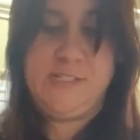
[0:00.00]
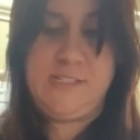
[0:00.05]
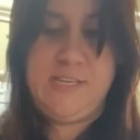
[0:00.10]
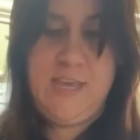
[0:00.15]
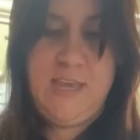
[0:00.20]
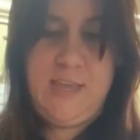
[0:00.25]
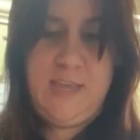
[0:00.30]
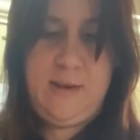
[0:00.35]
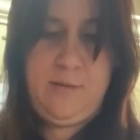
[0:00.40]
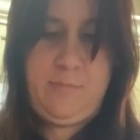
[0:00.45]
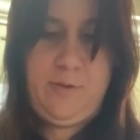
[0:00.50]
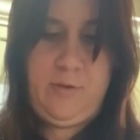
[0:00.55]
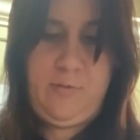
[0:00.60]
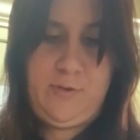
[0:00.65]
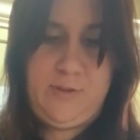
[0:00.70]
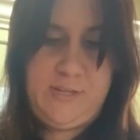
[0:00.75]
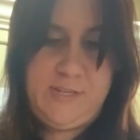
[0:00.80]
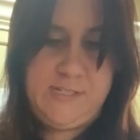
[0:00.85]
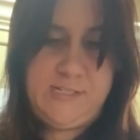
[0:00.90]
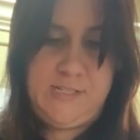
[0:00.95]
skin be
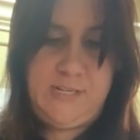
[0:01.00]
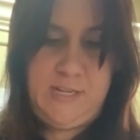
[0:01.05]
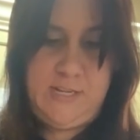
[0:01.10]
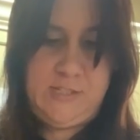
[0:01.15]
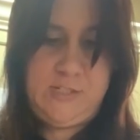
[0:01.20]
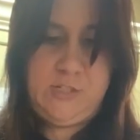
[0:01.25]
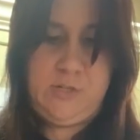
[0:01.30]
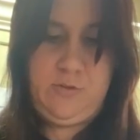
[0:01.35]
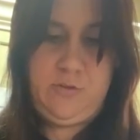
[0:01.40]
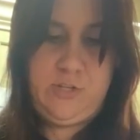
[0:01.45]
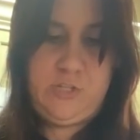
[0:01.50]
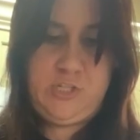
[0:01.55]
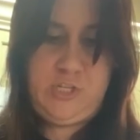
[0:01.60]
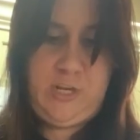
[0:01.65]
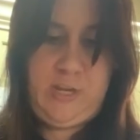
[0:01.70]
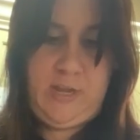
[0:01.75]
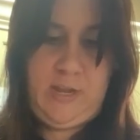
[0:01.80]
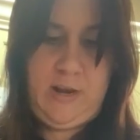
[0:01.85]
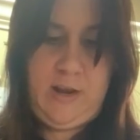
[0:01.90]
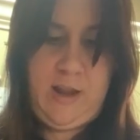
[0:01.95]
released into the
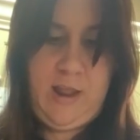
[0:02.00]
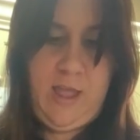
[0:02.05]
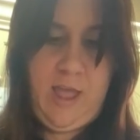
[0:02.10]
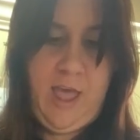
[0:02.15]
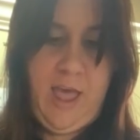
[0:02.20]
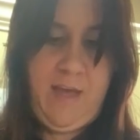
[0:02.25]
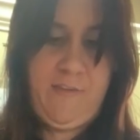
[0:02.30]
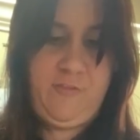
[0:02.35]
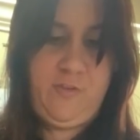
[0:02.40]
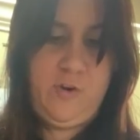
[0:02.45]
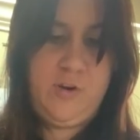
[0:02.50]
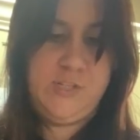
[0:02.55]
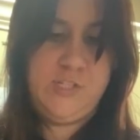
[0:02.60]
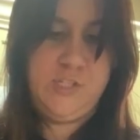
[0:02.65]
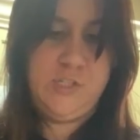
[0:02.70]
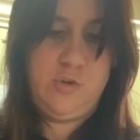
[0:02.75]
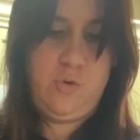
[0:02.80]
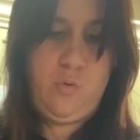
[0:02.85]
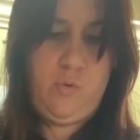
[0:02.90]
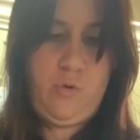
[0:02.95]
chicken. After I
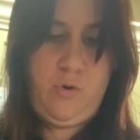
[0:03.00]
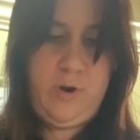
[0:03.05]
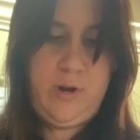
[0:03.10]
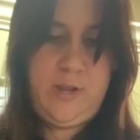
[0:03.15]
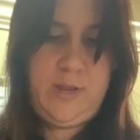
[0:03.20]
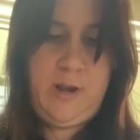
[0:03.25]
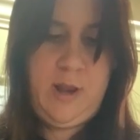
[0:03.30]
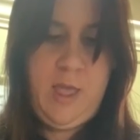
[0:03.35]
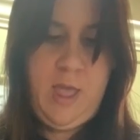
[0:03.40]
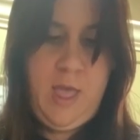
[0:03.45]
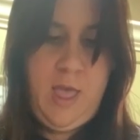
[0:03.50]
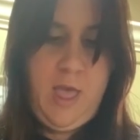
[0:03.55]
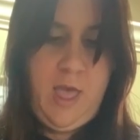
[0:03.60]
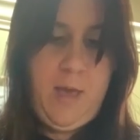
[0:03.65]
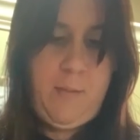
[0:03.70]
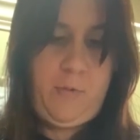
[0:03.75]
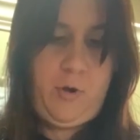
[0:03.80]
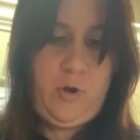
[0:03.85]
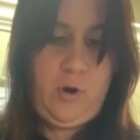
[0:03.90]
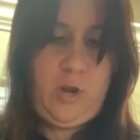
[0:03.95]
score it,
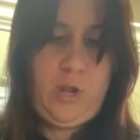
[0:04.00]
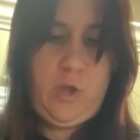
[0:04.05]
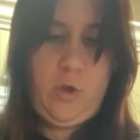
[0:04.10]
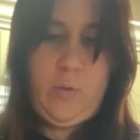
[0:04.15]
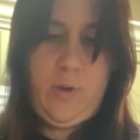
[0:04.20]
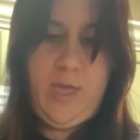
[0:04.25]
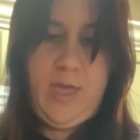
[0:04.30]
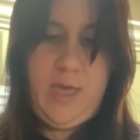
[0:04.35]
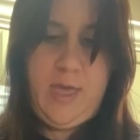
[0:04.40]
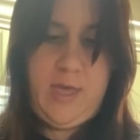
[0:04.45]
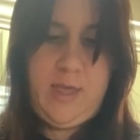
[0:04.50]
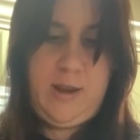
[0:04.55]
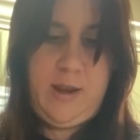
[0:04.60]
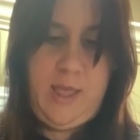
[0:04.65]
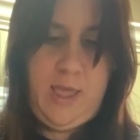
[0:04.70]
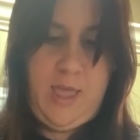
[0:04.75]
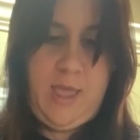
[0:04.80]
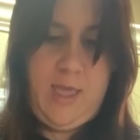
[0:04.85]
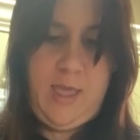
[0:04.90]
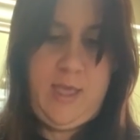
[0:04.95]
I'm gonna go ahead
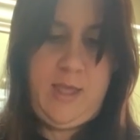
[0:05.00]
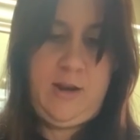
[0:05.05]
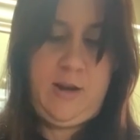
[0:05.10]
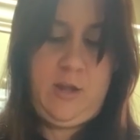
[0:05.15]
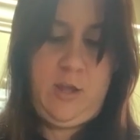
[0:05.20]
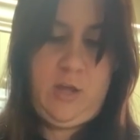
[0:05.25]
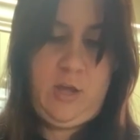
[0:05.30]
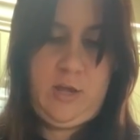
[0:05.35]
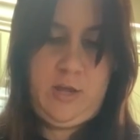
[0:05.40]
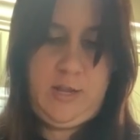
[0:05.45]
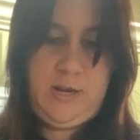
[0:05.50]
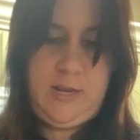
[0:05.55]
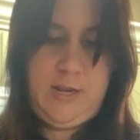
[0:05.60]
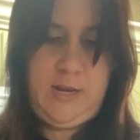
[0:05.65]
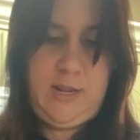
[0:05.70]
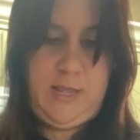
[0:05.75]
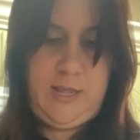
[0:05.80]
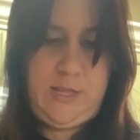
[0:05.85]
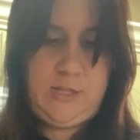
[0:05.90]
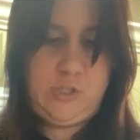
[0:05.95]
and cut it
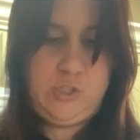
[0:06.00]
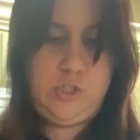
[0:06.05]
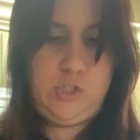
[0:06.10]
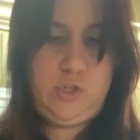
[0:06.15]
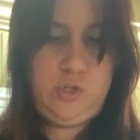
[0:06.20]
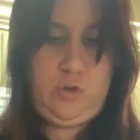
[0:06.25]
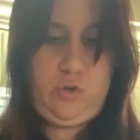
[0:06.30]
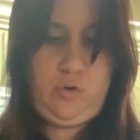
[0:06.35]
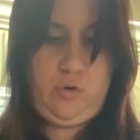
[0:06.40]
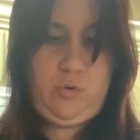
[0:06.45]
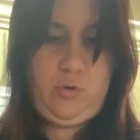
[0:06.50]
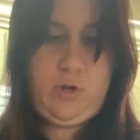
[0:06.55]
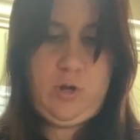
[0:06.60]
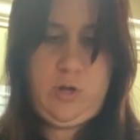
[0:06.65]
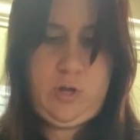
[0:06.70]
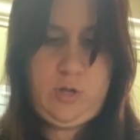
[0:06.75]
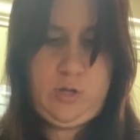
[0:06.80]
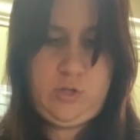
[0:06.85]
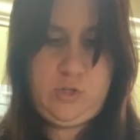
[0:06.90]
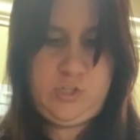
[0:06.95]
into
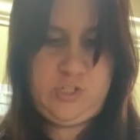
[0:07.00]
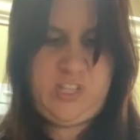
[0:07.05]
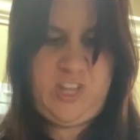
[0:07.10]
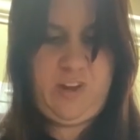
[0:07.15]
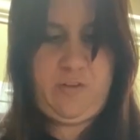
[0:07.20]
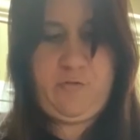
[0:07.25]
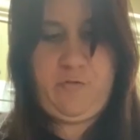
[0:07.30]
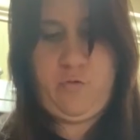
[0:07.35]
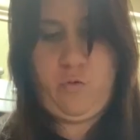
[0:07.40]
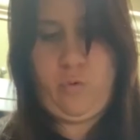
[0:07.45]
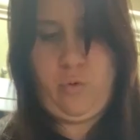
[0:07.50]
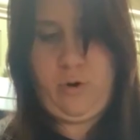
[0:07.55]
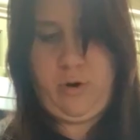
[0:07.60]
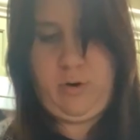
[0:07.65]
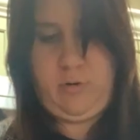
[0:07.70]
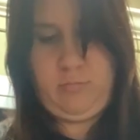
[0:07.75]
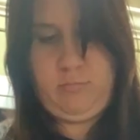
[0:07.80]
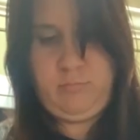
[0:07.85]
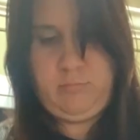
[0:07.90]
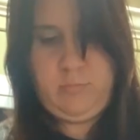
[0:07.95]
just like 4
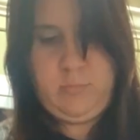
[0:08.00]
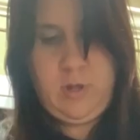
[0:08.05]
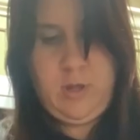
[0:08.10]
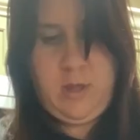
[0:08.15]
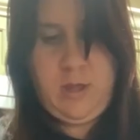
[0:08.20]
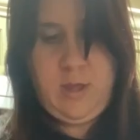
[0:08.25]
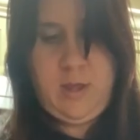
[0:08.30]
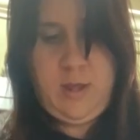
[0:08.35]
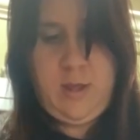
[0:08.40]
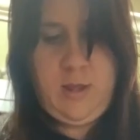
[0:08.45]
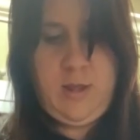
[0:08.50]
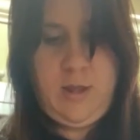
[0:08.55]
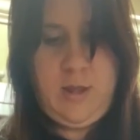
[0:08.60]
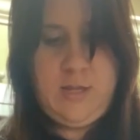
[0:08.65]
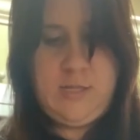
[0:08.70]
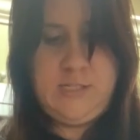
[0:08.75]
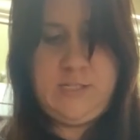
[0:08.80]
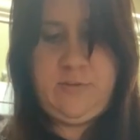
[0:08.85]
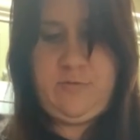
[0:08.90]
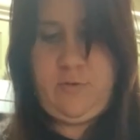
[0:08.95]

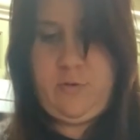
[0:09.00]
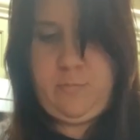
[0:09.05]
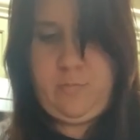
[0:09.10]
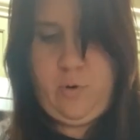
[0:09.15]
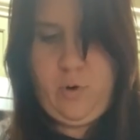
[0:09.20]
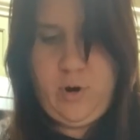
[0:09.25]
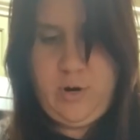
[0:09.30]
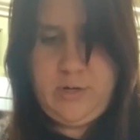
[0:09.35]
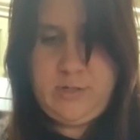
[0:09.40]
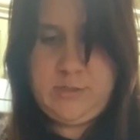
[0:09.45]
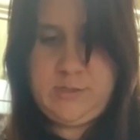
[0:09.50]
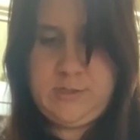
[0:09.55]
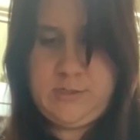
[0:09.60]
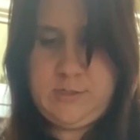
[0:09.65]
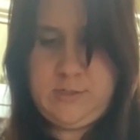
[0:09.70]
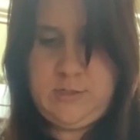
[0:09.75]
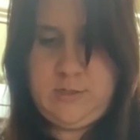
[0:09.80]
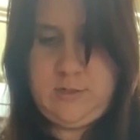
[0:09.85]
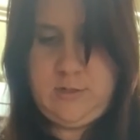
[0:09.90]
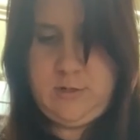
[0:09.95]
different
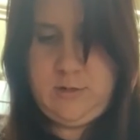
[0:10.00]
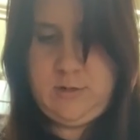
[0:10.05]
parts.